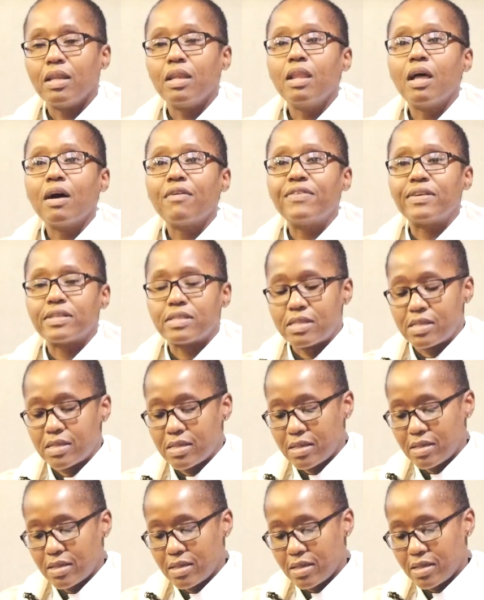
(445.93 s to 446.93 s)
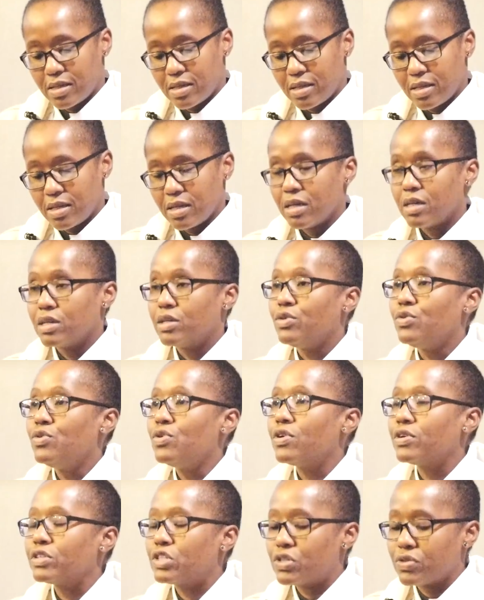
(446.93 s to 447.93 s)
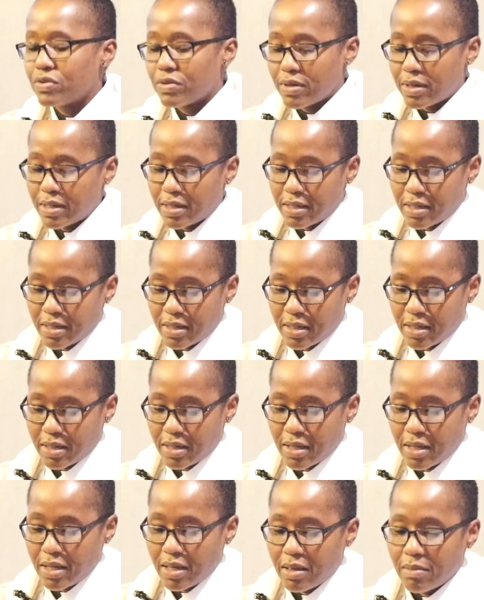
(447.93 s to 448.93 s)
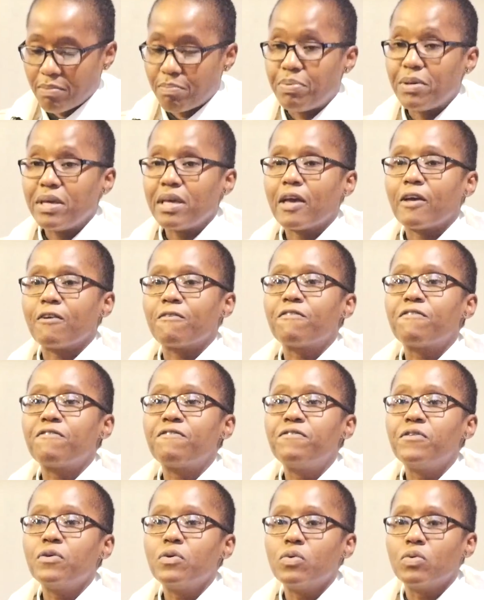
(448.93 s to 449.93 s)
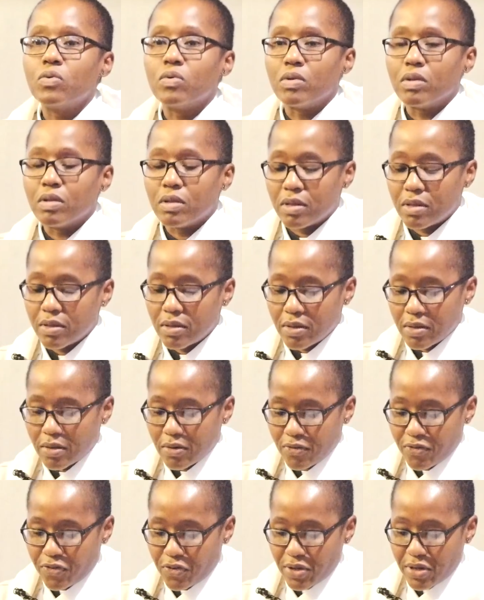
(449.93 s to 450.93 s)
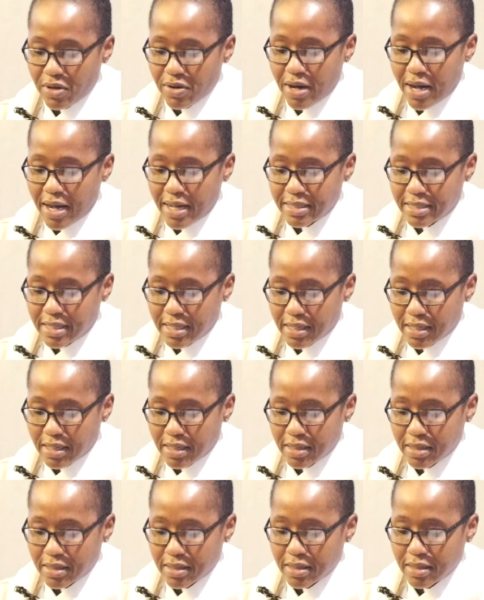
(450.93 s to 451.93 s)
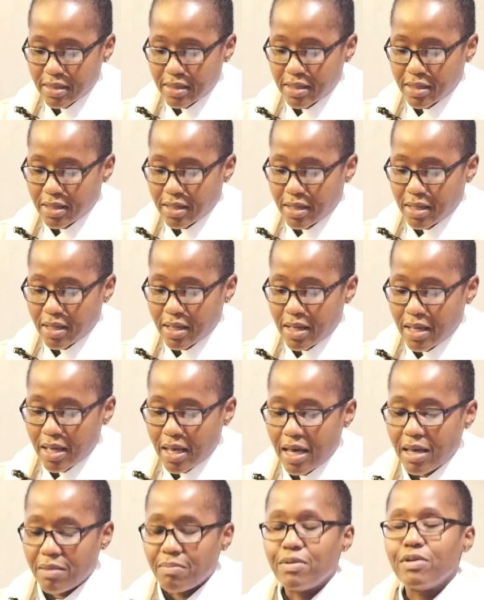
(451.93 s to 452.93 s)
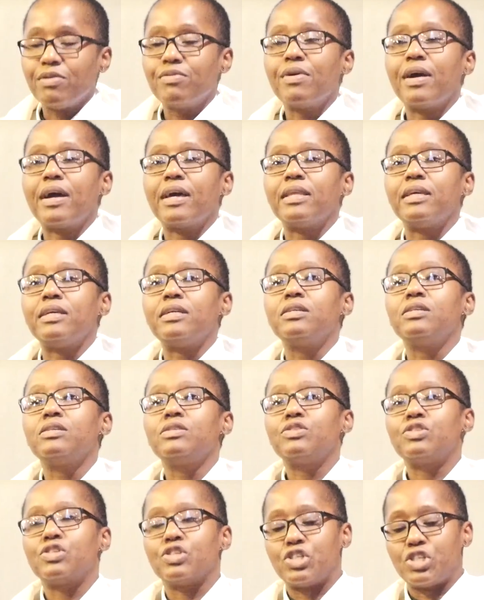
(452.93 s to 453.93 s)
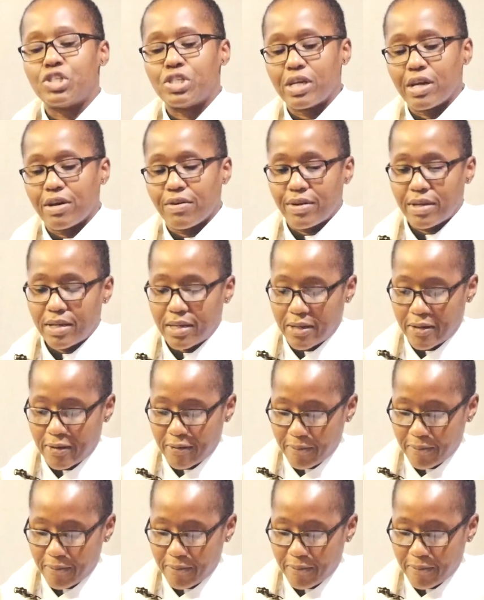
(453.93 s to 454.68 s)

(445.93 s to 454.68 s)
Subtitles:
Love it. Nurture it. Be a fool for your idea. And be ready to share it.